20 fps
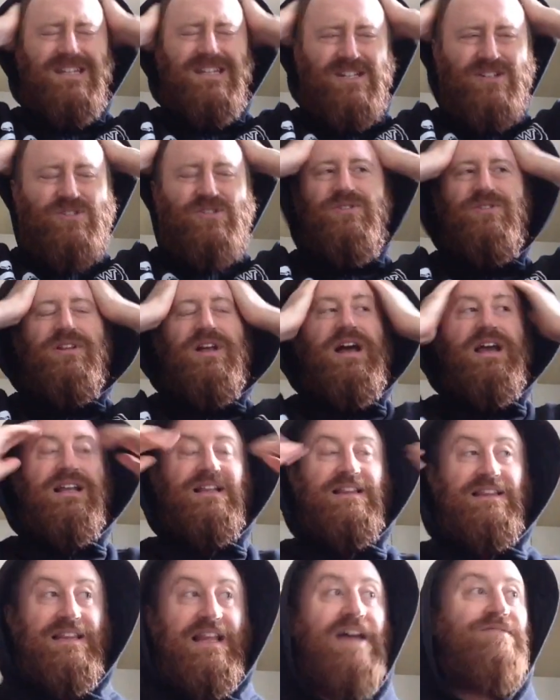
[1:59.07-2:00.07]
to do like
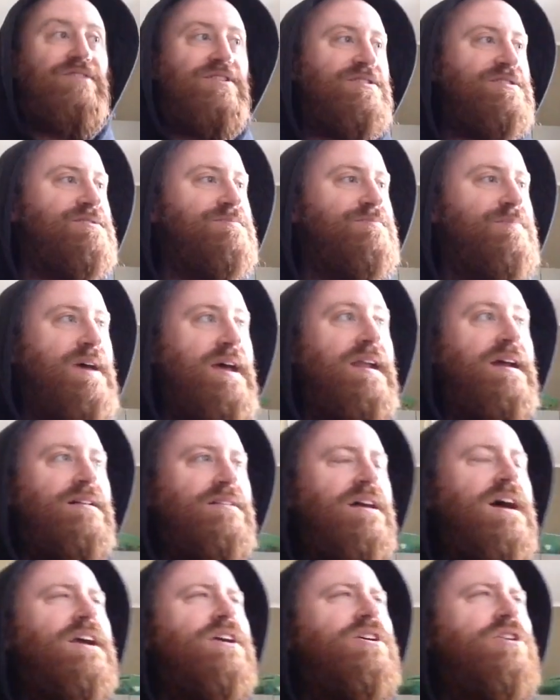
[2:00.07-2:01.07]
levels better,
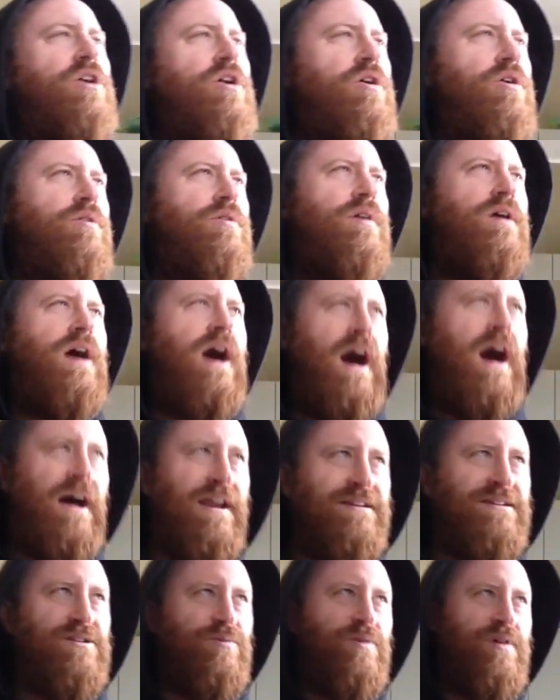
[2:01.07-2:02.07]
like go
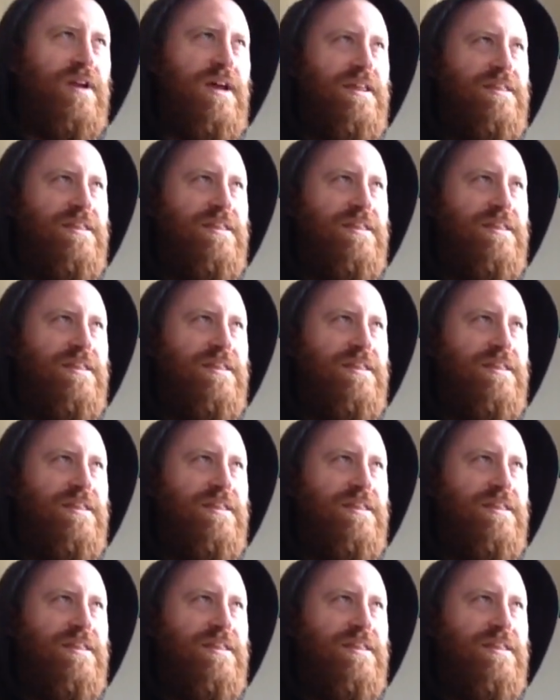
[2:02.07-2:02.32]
under what I